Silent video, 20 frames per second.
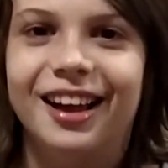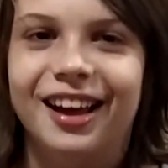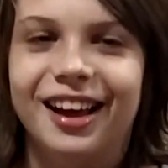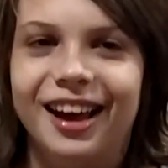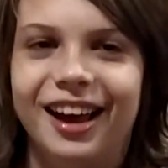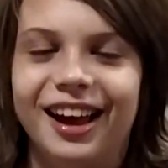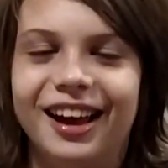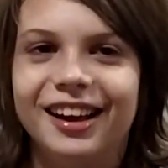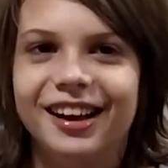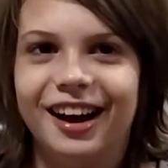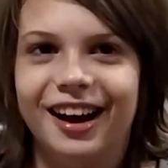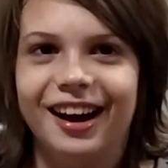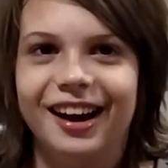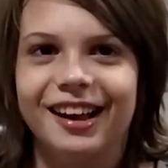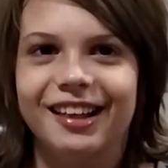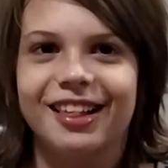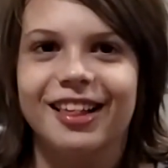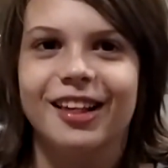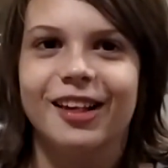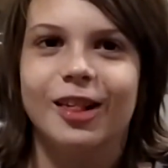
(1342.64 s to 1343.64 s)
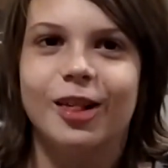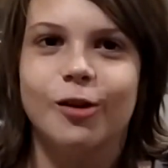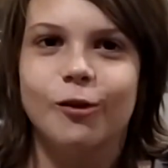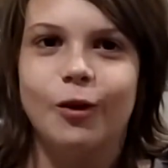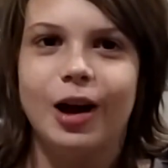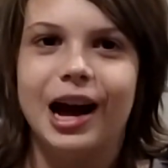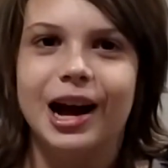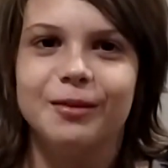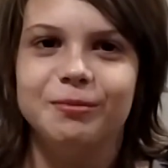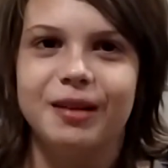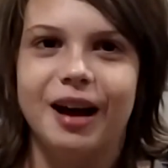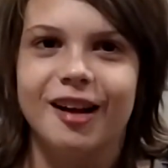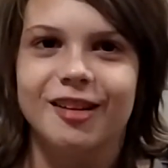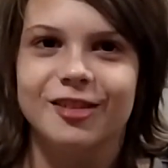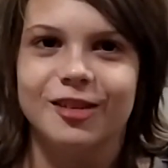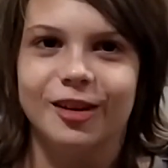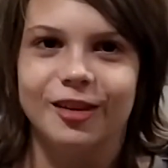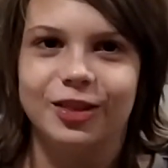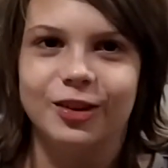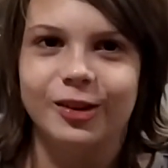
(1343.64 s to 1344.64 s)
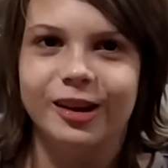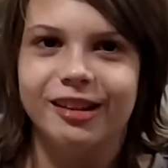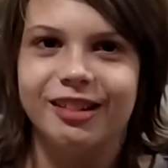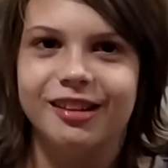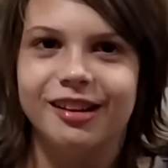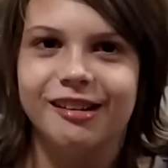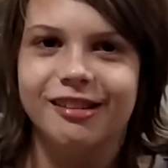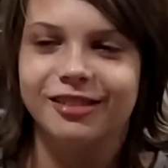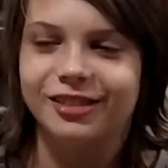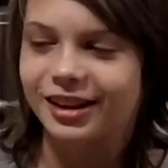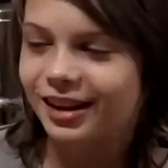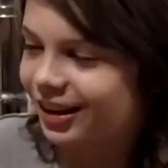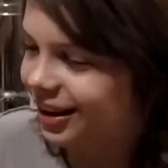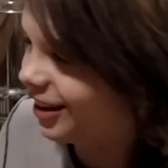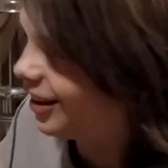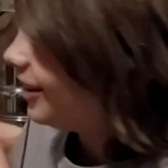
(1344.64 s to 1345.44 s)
Hey guys, Swag Master 360.